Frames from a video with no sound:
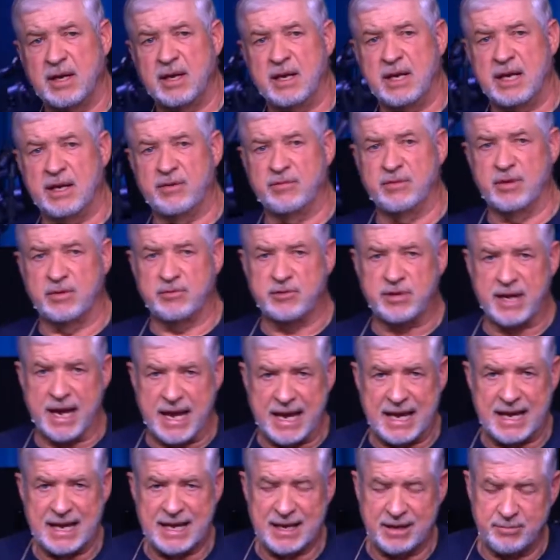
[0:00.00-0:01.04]
in the
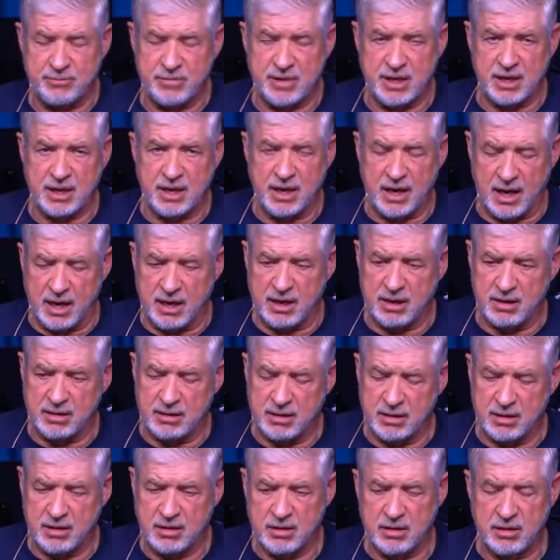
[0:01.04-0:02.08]
time that God
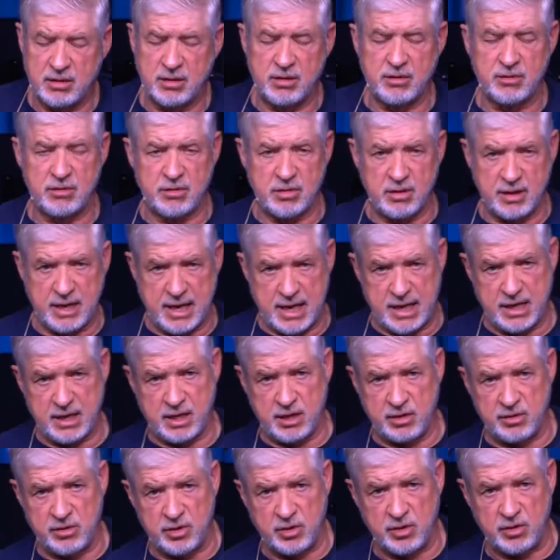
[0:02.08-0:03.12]

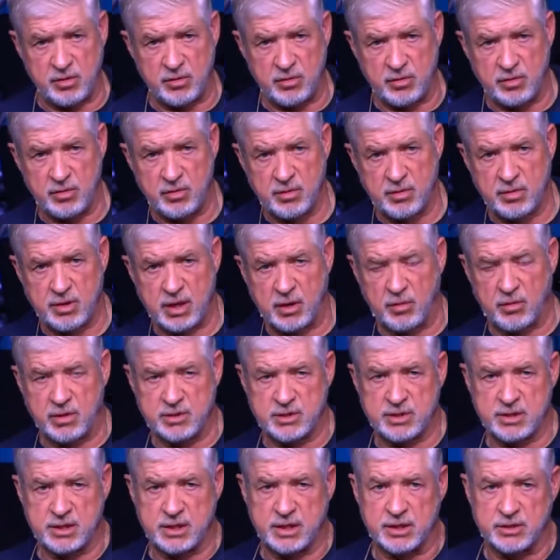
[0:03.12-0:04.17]
created you. Now,
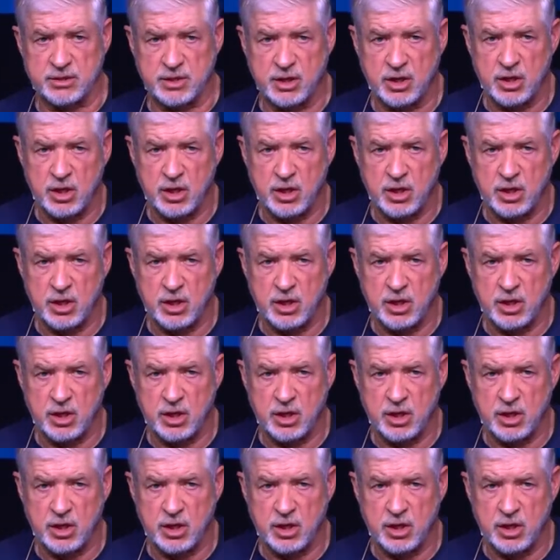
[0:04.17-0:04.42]
watch this.